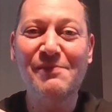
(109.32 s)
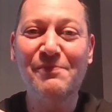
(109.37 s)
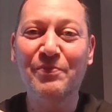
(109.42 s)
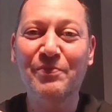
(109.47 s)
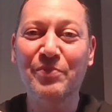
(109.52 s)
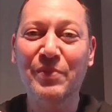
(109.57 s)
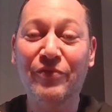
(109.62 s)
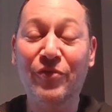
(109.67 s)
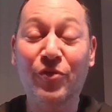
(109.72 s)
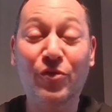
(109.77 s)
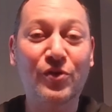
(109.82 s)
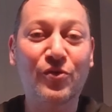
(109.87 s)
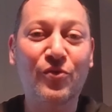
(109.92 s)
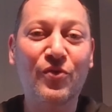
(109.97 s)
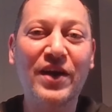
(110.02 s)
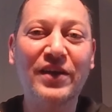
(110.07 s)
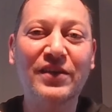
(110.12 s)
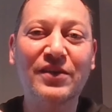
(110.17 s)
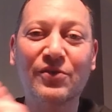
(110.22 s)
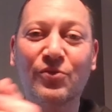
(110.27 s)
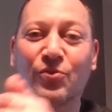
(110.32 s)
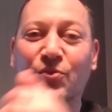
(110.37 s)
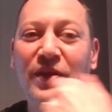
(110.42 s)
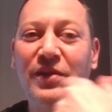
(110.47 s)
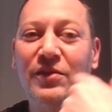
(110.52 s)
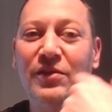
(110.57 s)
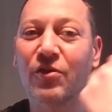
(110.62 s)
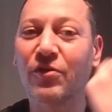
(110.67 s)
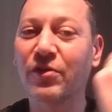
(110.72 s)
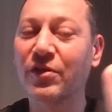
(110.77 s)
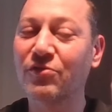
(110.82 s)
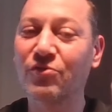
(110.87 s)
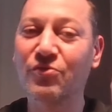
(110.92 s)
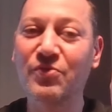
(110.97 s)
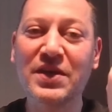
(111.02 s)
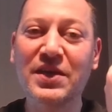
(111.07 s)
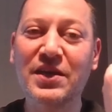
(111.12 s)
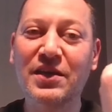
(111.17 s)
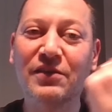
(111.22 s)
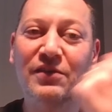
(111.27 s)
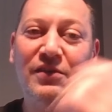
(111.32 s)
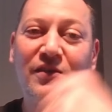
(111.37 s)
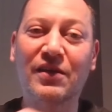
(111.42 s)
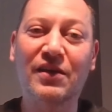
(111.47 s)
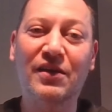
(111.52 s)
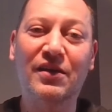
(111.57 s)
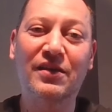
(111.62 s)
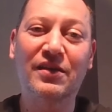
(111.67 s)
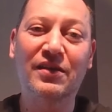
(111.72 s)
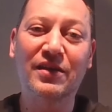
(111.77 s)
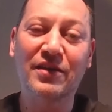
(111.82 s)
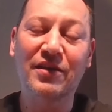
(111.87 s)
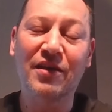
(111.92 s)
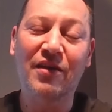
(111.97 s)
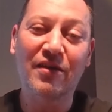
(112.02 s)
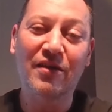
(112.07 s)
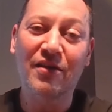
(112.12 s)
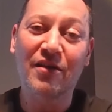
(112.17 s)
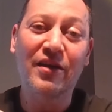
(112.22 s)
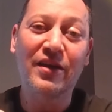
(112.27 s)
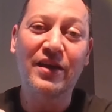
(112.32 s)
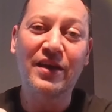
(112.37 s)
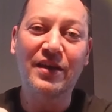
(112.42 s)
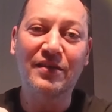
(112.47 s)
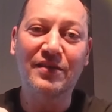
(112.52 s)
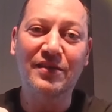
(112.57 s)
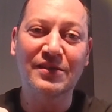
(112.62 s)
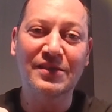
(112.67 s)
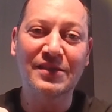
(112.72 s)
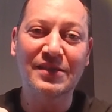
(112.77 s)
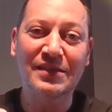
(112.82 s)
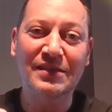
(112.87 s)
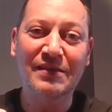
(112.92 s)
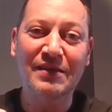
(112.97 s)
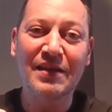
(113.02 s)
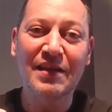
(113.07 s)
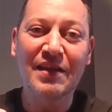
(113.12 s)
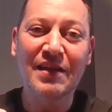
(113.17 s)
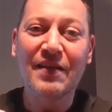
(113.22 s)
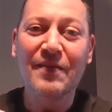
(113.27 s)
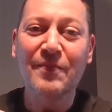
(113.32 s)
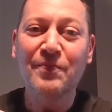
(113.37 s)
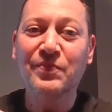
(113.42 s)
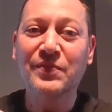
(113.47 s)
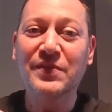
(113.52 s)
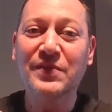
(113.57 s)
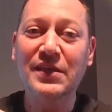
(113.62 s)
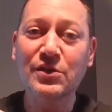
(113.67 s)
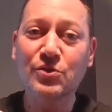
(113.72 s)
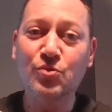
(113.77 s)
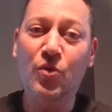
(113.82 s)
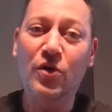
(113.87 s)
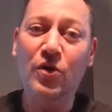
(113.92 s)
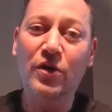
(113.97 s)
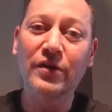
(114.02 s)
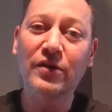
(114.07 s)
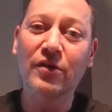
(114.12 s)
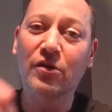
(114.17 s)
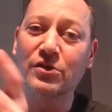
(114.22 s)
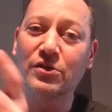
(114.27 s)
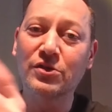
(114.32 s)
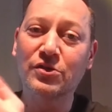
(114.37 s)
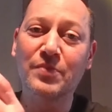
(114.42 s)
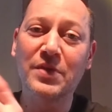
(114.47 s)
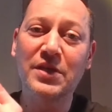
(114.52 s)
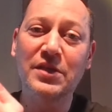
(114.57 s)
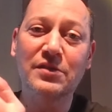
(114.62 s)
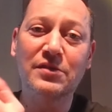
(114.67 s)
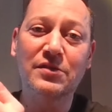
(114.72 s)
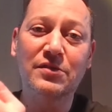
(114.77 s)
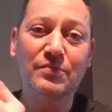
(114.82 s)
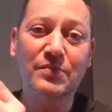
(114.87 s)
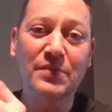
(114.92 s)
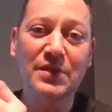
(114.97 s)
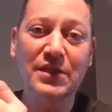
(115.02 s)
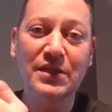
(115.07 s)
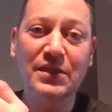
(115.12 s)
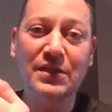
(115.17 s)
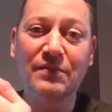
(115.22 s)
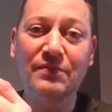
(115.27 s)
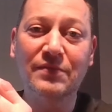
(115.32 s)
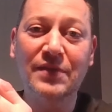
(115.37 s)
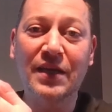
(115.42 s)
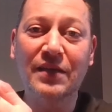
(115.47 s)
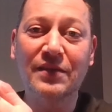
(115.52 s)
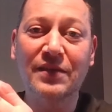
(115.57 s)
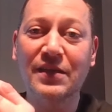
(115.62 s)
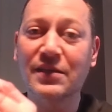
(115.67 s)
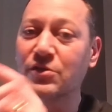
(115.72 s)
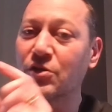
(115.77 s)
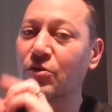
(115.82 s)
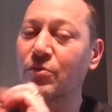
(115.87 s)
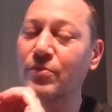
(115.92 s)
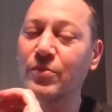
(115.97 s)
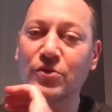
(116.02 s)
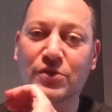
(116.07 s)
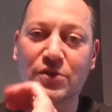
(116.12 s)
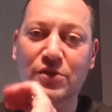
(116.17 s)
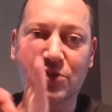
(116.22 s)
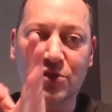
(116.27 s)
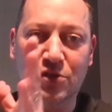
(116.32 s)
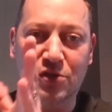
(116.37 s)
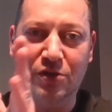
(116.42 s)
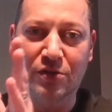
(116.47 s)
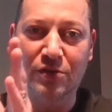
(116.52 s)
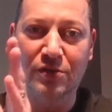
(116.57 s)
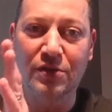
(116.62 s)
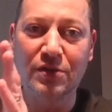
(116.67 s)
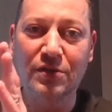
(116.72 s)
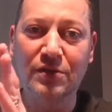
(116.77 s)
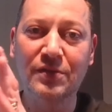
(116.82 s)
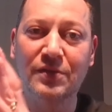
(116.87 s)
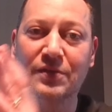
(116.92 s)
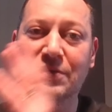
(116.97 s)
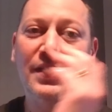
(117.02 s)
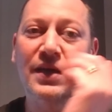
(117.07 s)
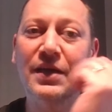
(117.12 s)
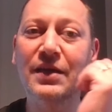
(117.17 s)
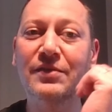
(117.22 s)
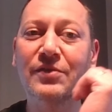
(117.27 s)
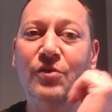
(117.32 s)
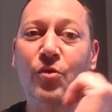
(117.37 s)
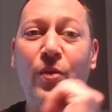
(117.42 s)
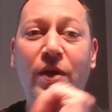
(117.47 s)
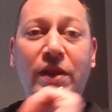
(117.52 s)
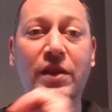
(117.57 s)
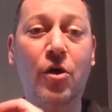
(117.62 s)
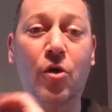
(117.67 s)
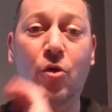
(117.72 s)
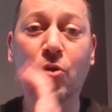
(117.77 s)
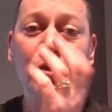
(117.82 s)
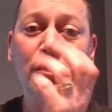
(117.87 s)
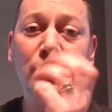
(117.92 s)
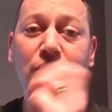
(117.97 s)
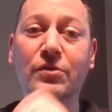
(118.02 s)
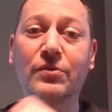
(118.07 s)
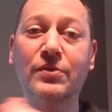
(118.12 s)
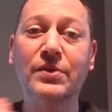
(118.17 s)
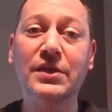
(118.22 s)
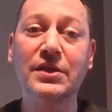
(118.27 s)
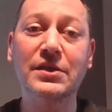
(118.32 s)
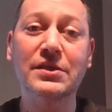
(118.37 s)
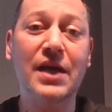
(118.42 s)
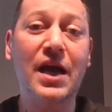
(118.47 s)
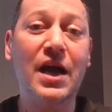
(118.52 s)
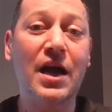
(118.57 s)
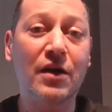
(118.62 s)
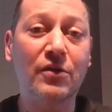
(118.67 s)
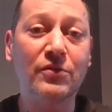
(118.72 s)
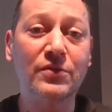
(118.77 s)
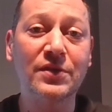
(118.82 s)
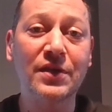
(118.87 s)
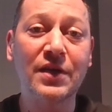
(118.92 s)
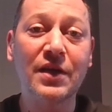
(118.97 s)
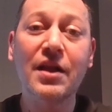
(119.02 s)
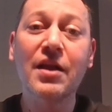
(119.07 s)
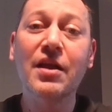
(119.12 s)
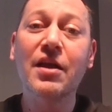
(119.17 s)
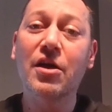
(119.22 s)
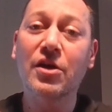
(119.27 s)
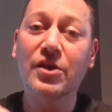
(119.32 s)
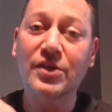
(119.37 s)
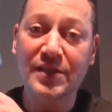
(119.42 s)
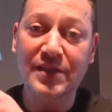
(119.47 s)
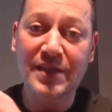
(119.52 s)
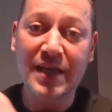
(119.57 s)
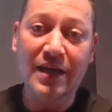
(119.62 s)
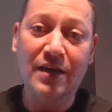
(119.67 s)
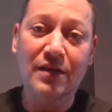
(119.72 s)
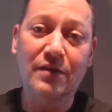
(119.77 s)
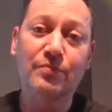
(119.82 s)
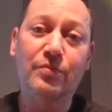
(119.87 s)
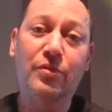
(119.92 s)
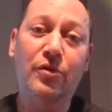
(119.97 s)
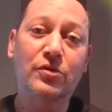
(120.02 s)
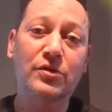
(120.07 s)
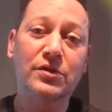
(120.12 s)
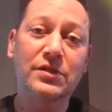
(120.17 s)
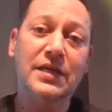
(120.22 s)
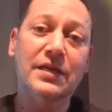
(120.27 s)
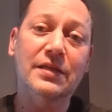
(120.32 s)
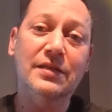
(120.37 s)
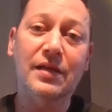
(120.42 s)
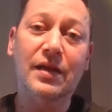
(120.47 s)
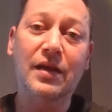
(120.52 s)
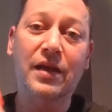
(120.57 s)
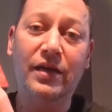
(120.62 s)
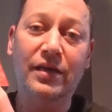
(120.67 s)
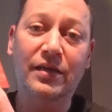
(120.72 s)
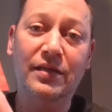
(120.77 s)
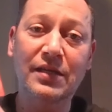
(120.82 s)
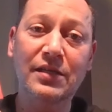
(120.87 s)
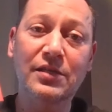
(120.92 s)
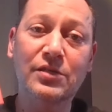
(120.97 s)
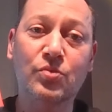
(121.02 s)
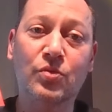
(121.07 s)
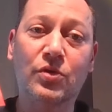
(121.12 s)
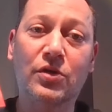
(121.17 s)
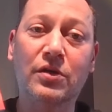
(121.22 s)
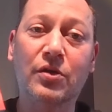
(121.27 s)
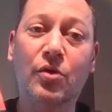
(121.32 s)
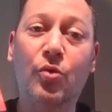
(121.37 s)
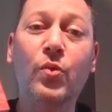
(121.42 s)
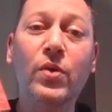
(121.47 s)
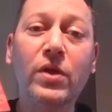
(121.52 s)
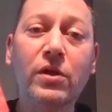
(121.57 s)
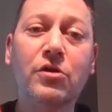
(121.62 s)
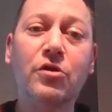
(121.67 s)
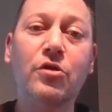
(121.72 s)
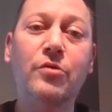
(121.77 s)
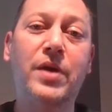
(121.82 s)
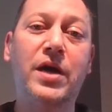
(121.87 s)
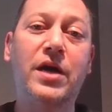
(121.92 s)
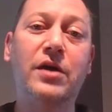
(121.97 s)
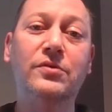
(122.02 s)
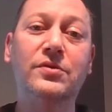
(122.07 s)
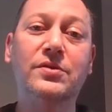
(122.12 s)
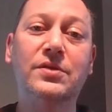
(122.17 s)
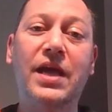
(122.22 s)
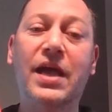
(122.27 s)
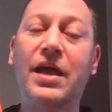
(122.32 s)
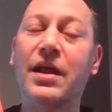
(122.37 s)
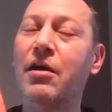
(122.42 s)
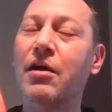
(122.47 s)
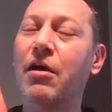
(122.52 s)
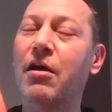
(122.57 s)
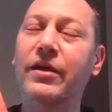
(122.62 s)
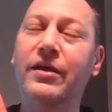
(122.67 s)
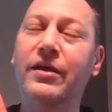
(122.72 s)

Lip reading: Before the writer went on a 3-year hiatus. This one also means to me that it's almost certain that when the whole story is out, a second box set like this one will come out, and I